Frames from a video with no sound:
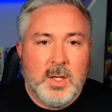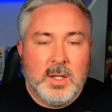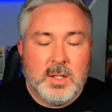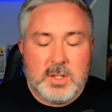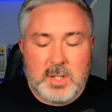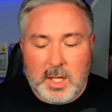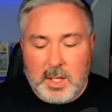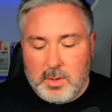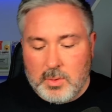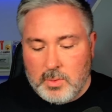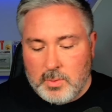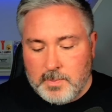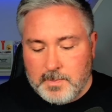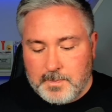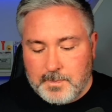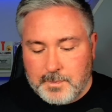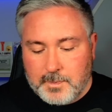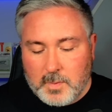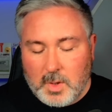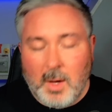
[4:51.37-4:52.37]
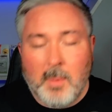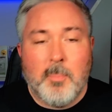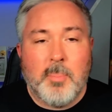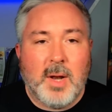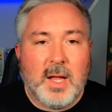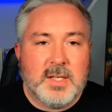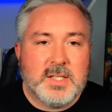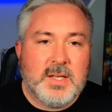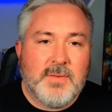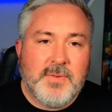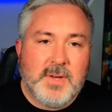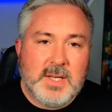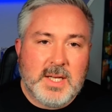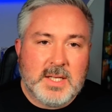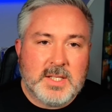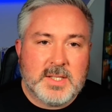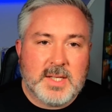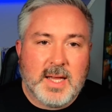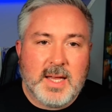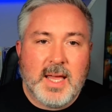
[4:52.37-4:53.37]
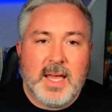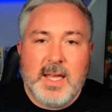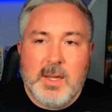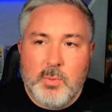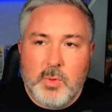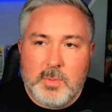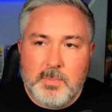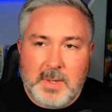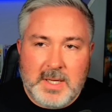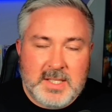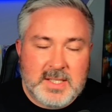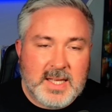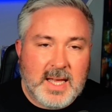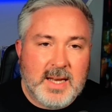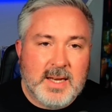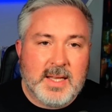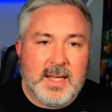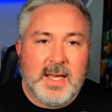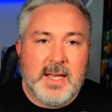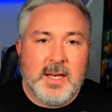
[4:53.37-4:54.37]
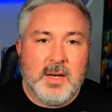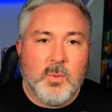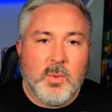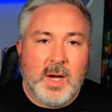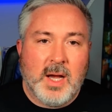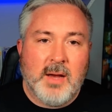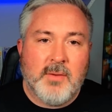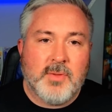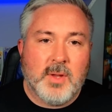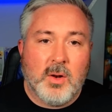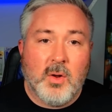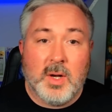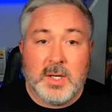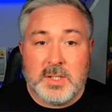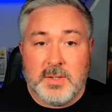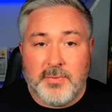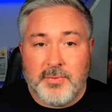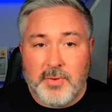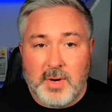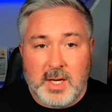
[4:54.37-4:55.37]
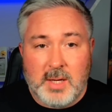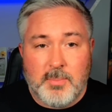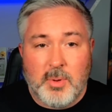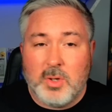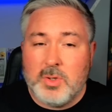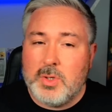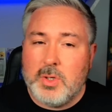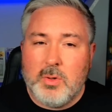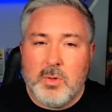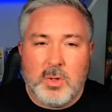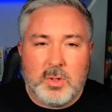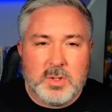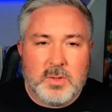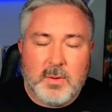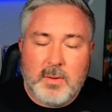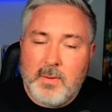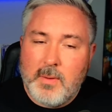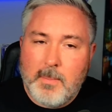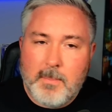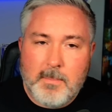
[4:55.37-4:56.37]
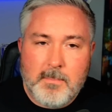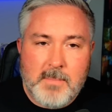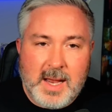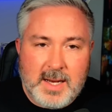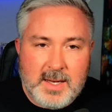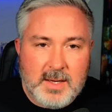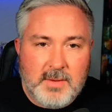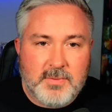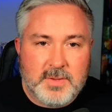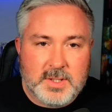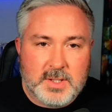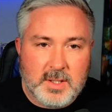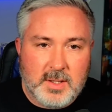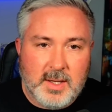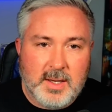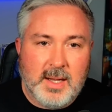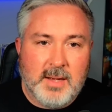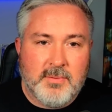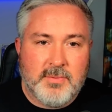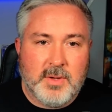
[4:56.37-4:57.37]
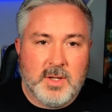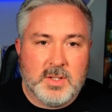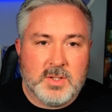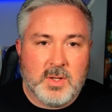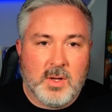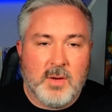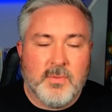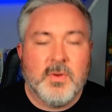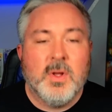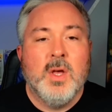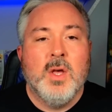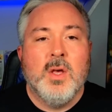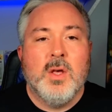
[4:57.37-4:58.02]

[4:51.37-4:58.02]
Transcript: So, and plus if he did stay, he would be standing in the way of the likes of Freddie Potts, who looked magnificent in that first half.